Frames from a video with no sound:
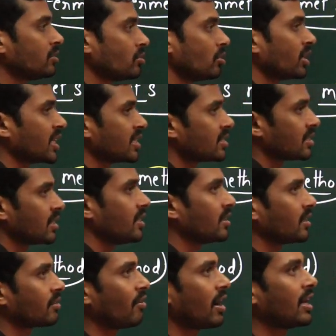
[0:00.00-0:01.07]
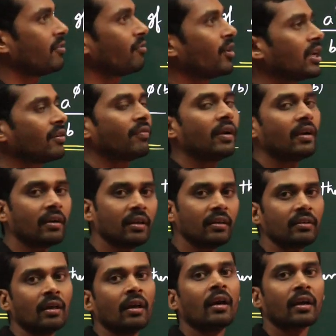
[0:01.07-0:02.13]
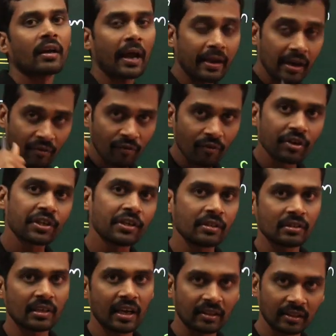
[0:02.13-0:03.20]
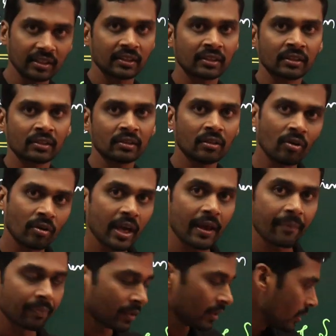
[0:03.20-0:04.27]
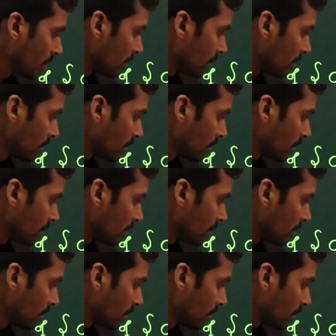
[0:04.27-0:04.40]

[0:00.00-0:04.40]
So you can see quite frequently kind of questions like this. Okay.